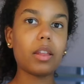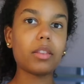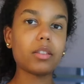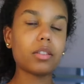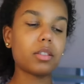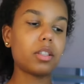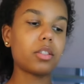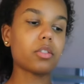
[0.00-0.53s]
and
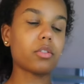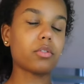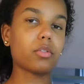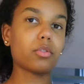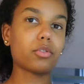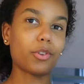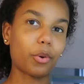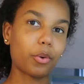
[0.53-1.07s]
this tea is also
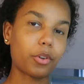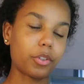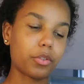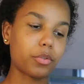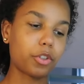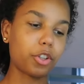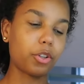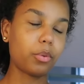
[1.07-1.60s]
so good
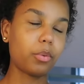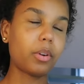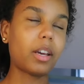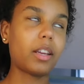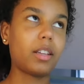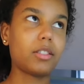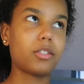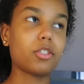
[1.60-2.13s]
for you
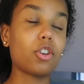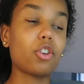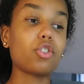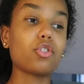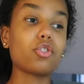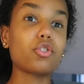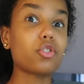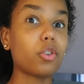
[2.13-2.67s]
and it's
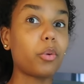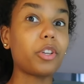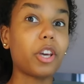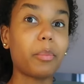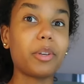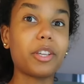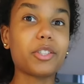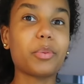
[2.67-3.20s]
so
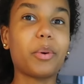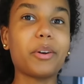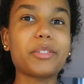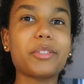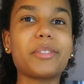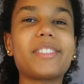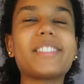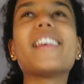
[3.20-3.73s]
yummy as well,
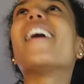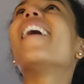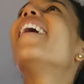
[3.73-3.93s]
so it's